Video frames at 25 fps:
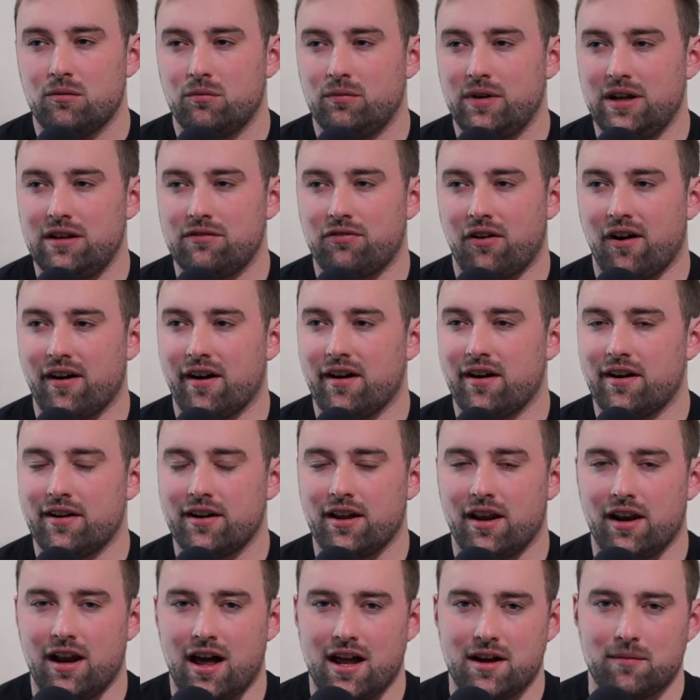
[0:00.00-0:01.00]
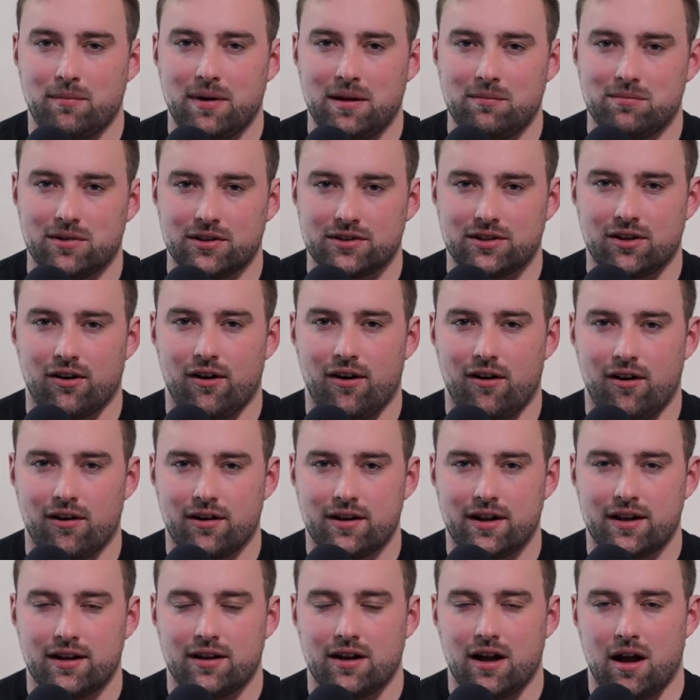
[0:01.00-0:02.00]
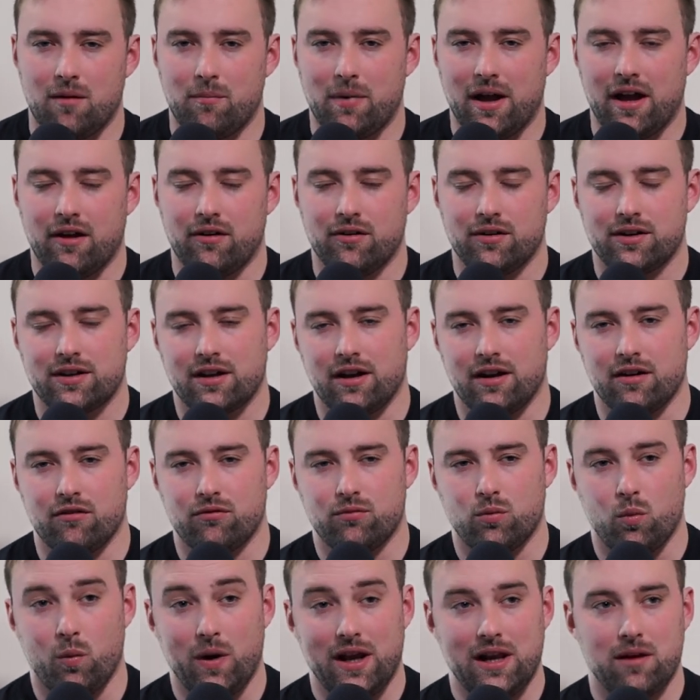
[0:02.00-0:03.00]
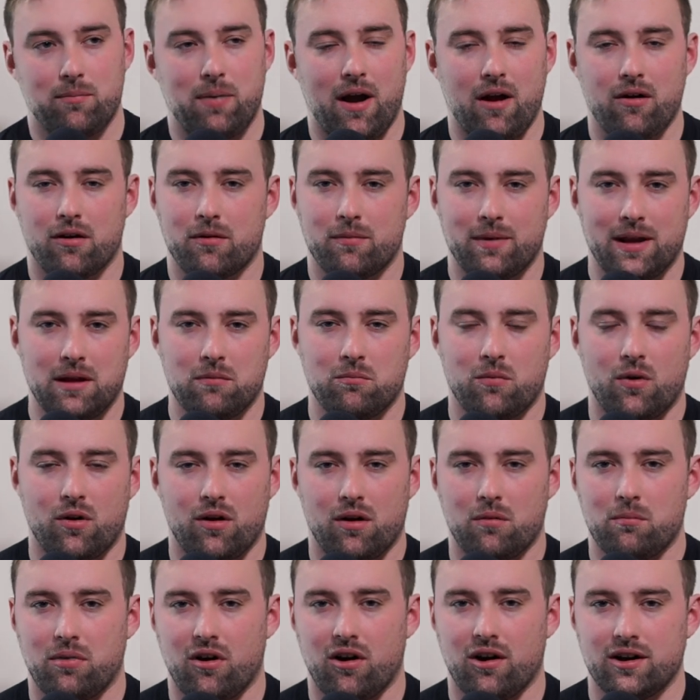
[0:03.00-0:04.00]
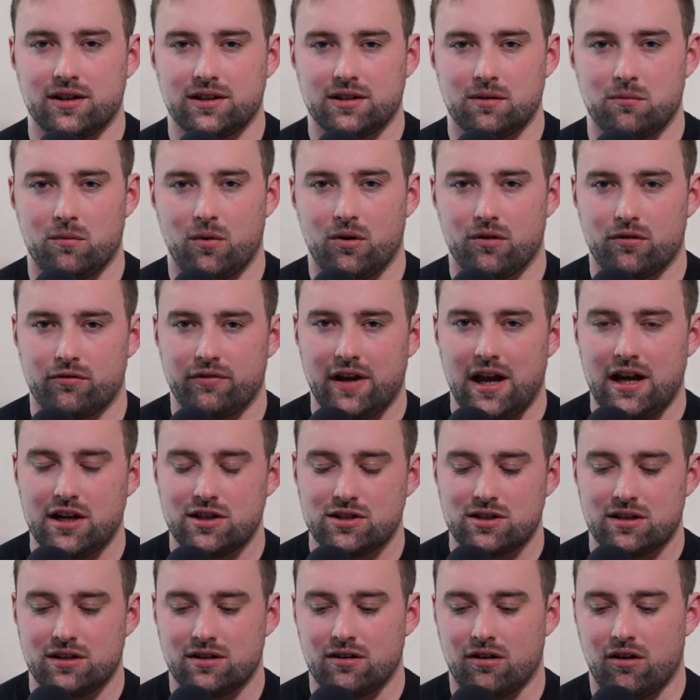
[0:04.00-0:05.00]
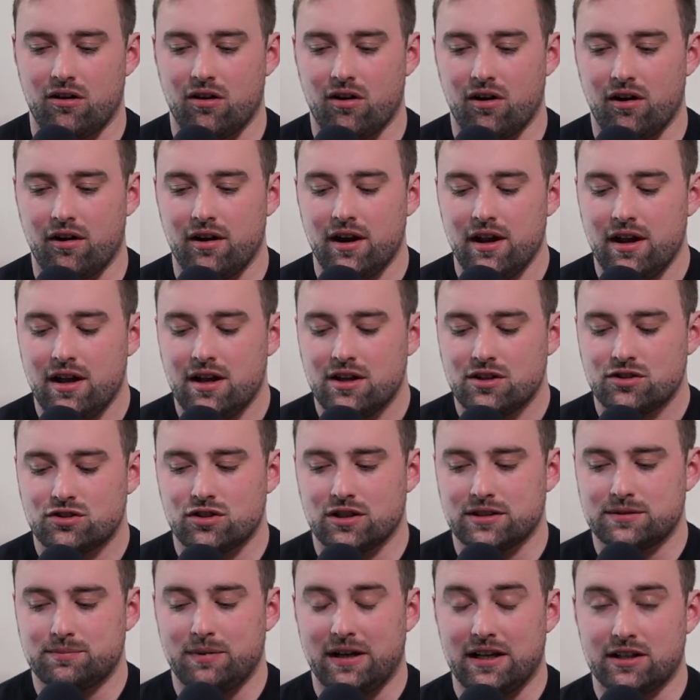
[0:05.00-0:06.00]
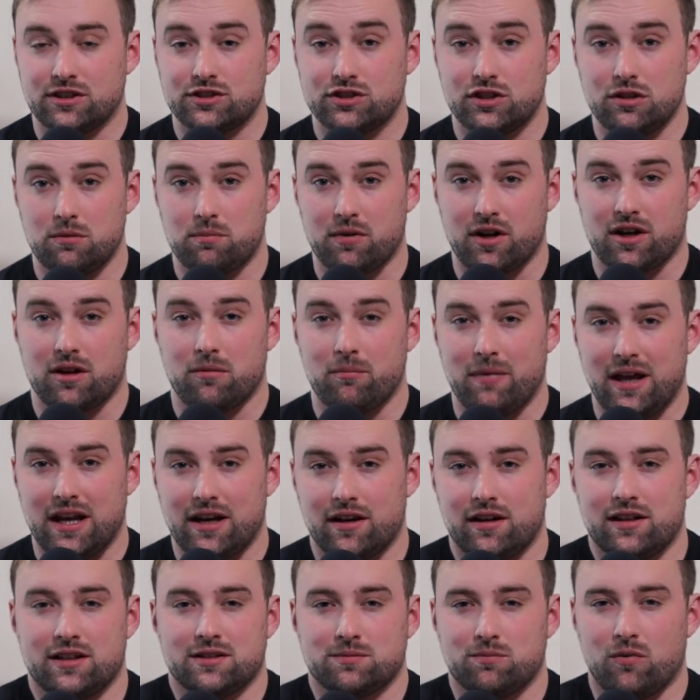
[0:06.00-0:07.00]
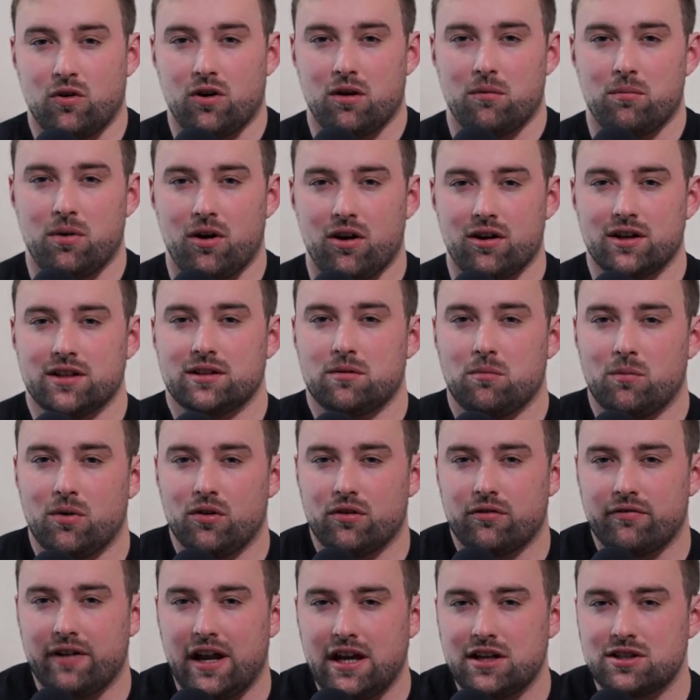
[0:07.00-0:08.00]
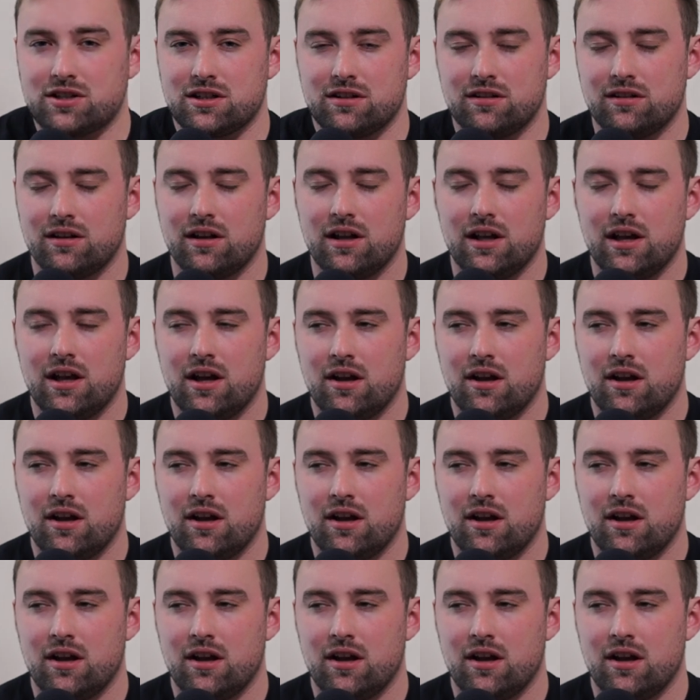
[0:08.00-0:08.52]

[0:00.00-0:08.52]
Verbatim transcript: We've heard a lot of people talk about kind of willpower being more important than motivation, or just being super committed is more important than motivation.